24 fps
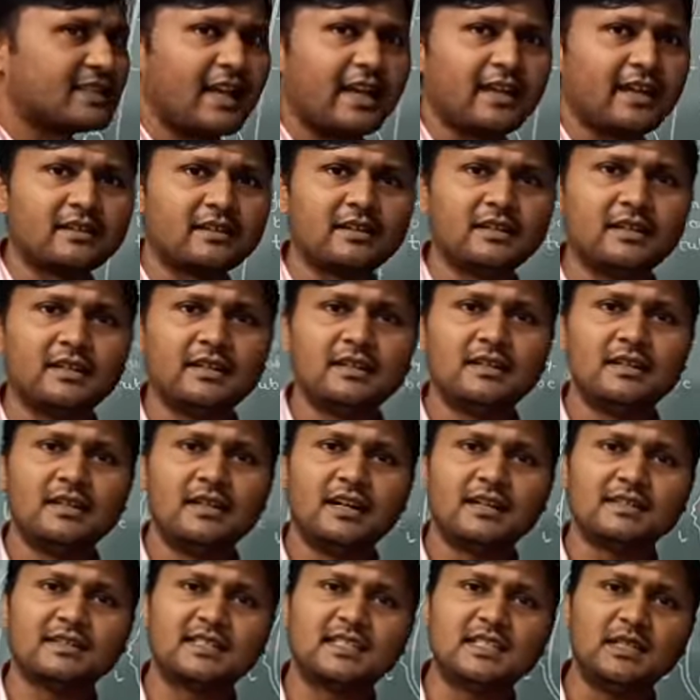like
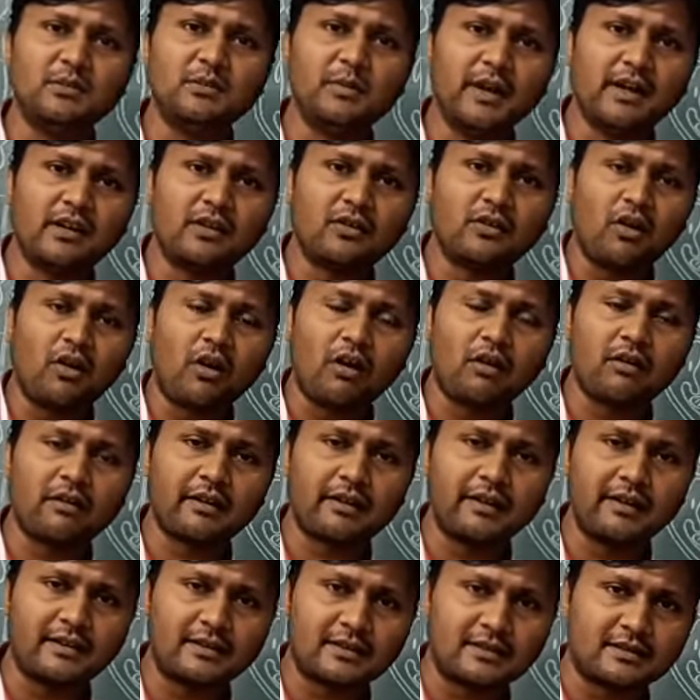a cement
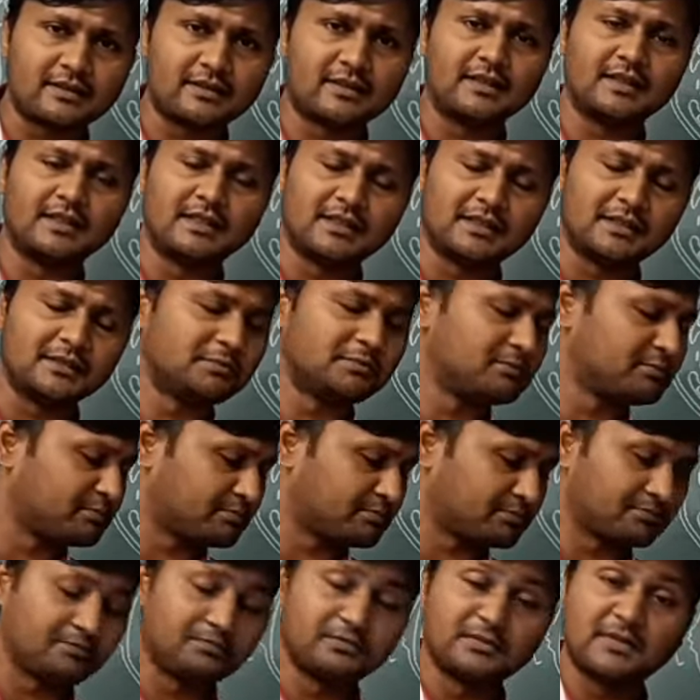concrete
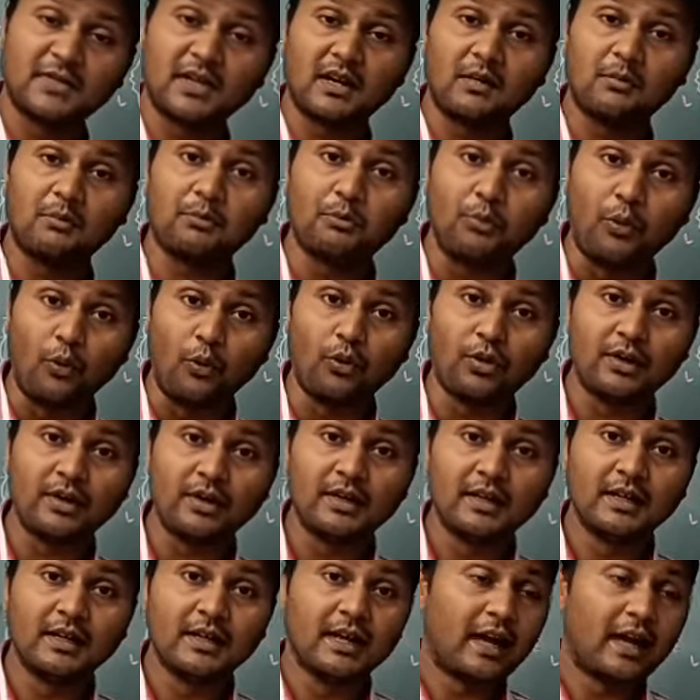
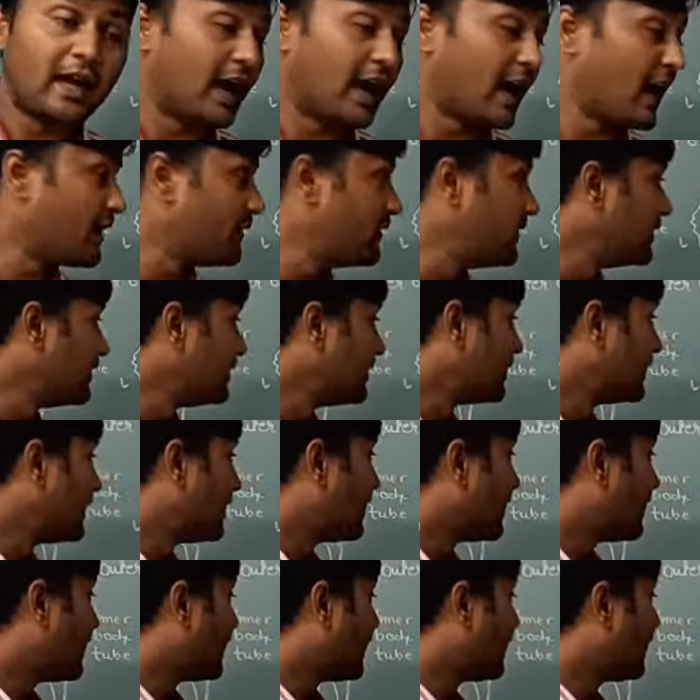pole
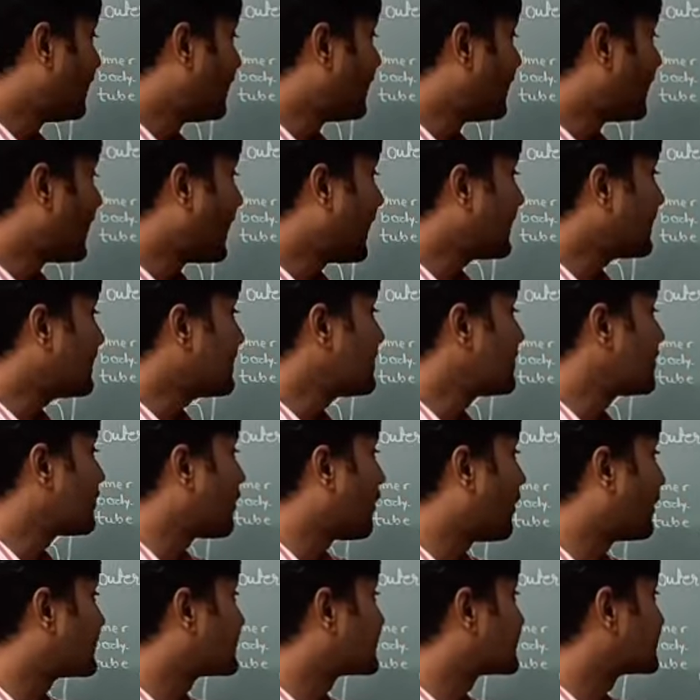having iron
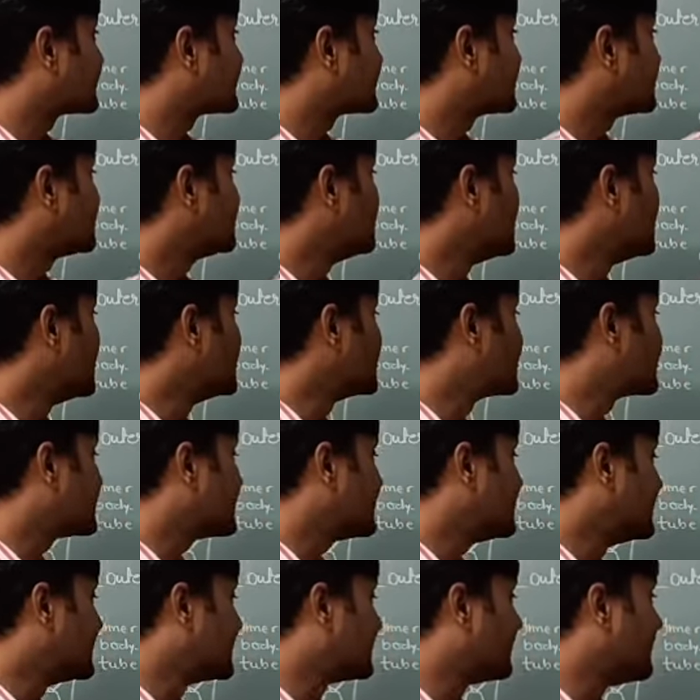rods.
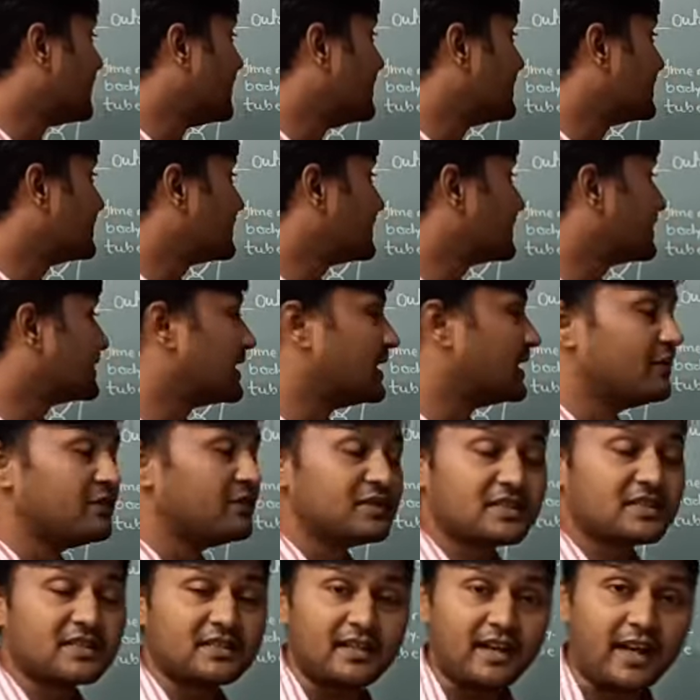Means it will
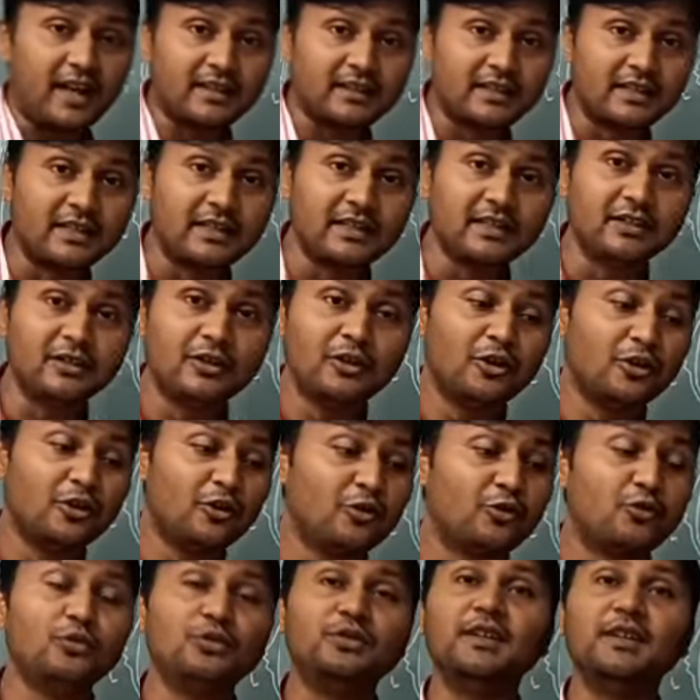give strengthening
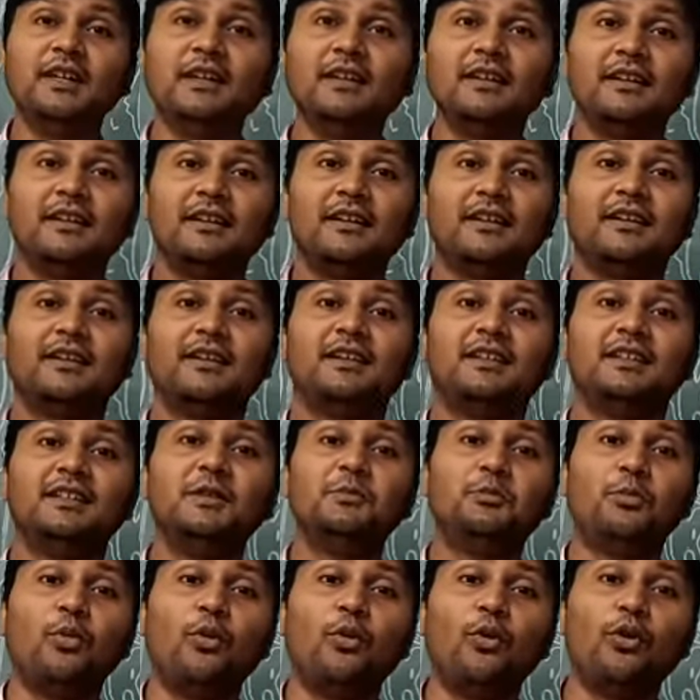to the
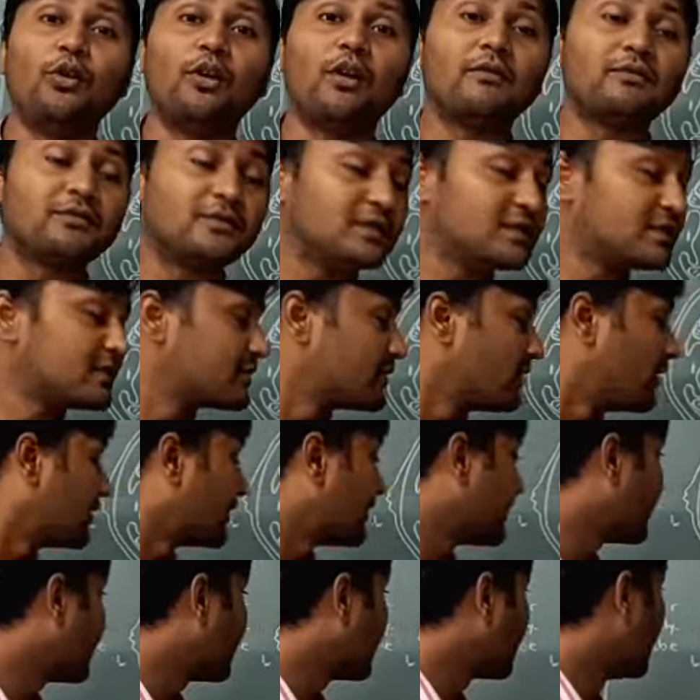pole of this
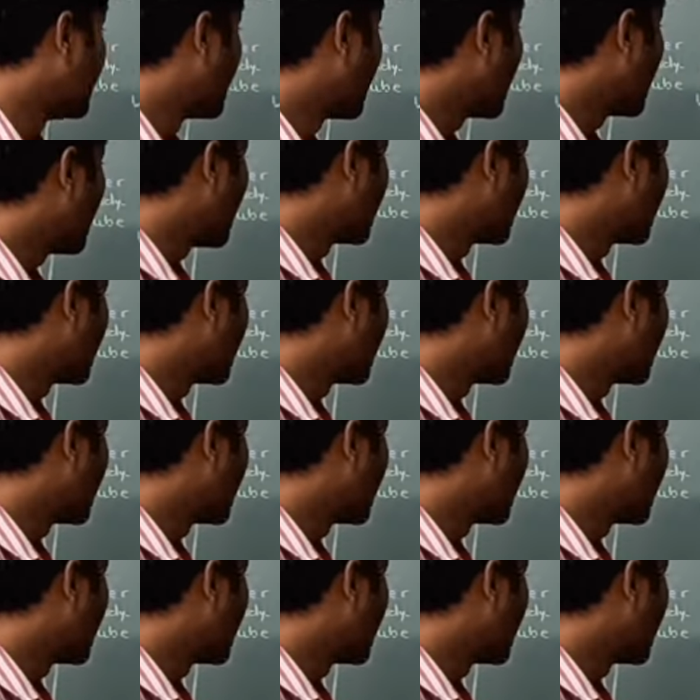concrete